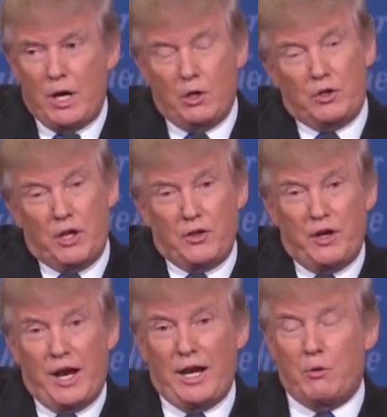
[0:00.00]
I looked the other
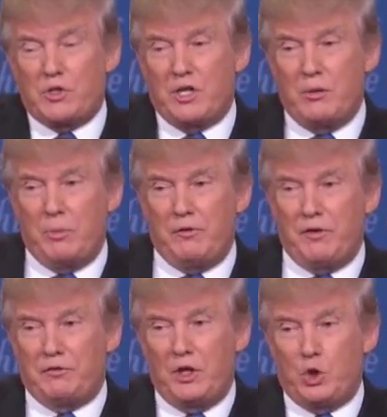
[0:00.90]
night, I was seeing
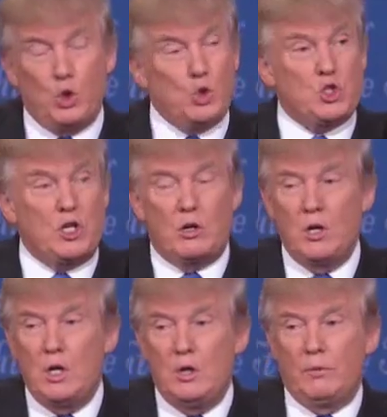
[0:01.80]
B-52s. They're
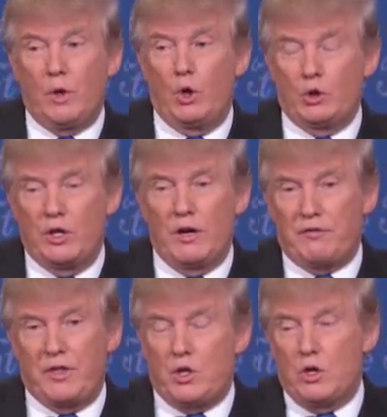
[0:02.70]
old
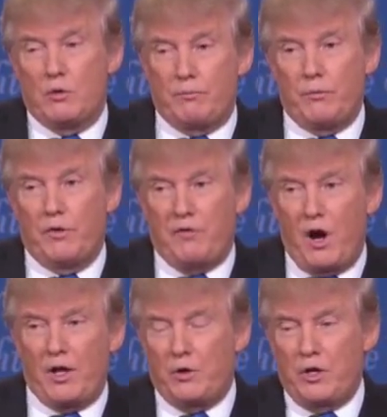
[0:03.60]
enough that your
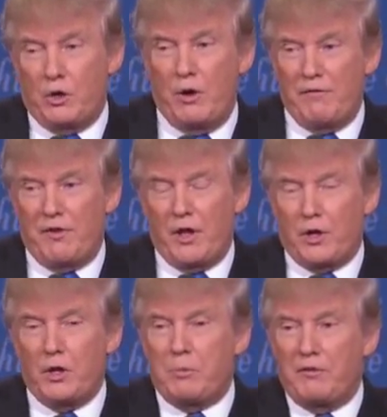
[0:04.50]
father, your
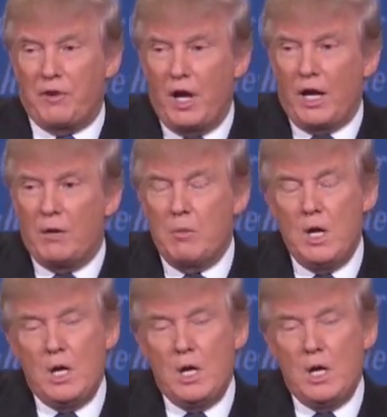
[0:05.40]
grandfather could be flying them.